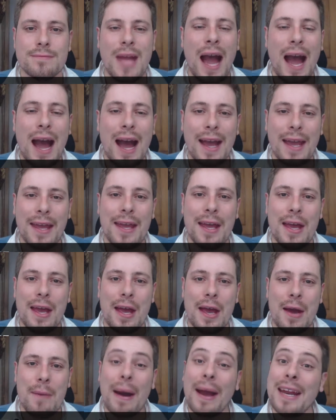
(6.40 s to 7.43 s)
Hi,
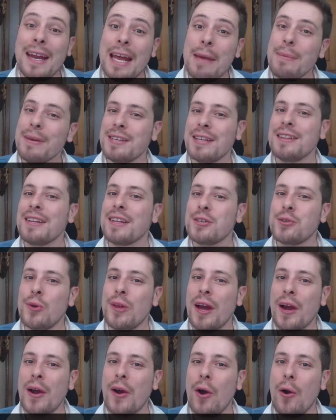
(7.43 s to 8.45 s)
my name is Andres
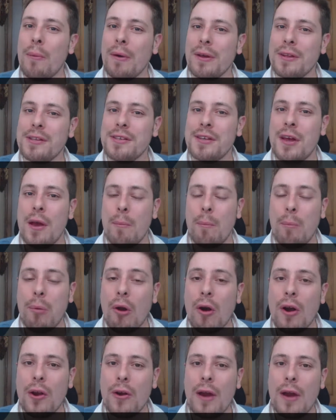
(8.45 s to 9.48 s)
Julian Gomez,
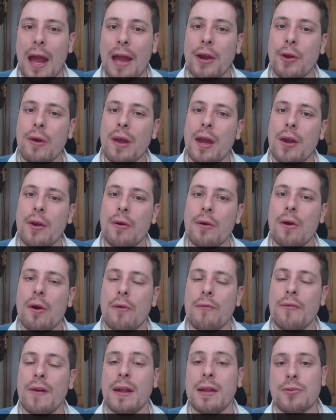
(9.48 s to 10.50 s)
blogger and creator
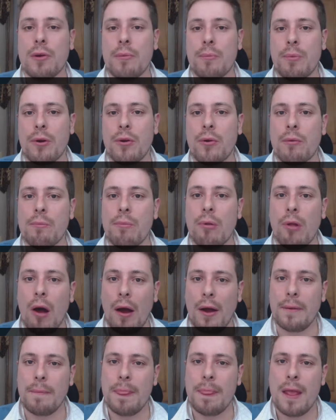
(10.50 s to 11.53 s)
of an entrepreneur
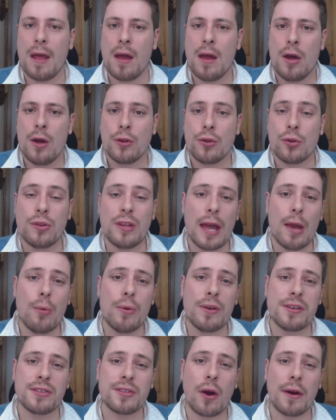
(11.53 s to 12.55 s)
blog. Today
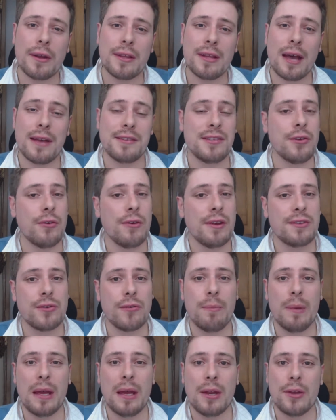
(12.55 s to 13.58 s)
we start a series
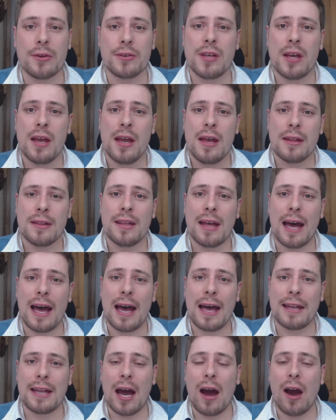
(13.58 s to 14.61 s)
of videos
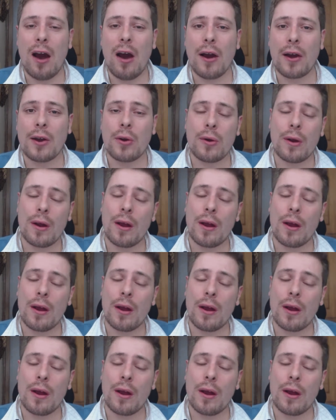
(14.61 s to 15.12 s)
that are